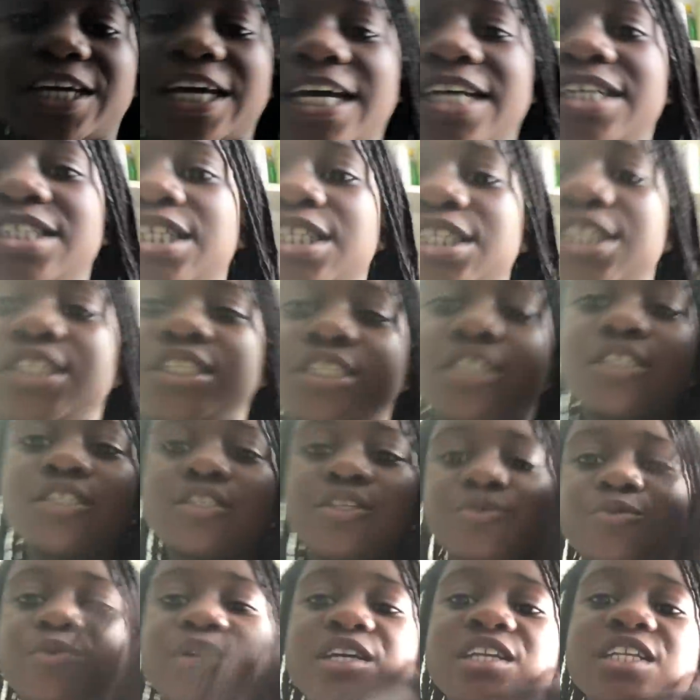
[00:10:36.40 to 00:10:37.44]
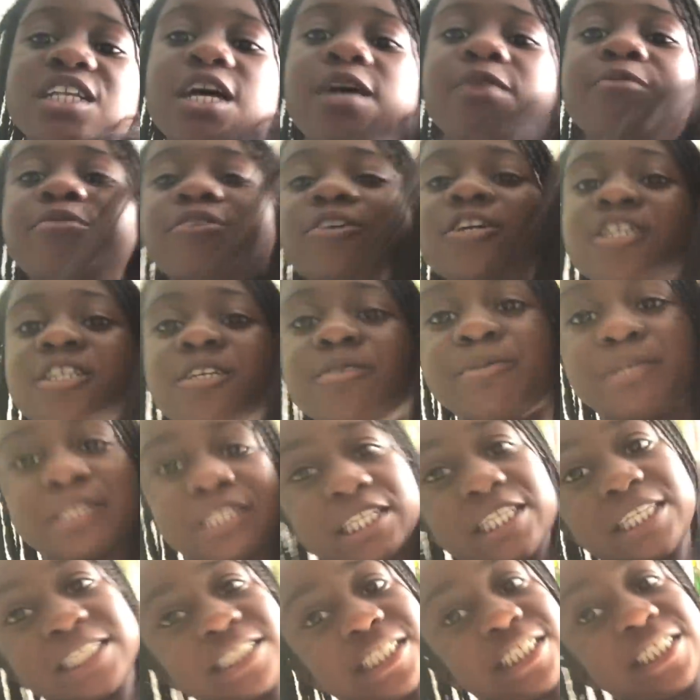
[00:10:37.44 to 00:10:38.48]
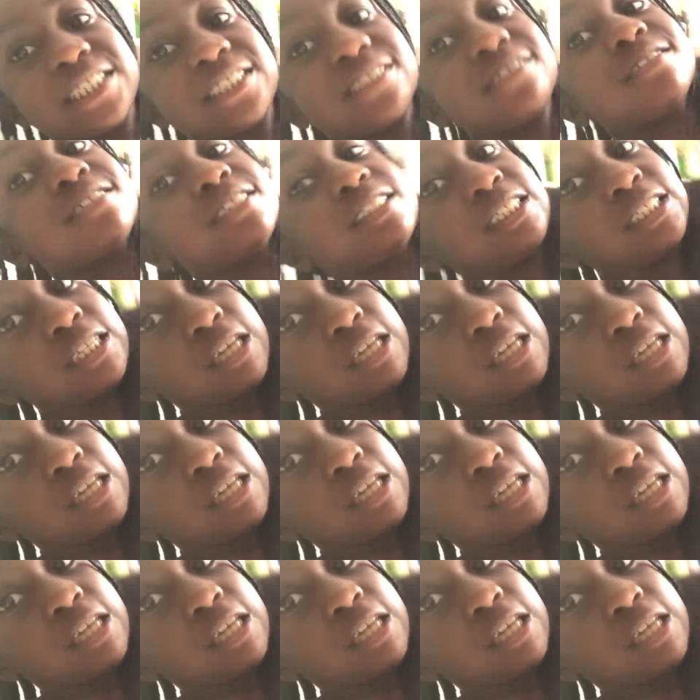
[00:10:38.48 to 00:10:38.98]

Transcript: guys, this is the wig that I'm going to be taking.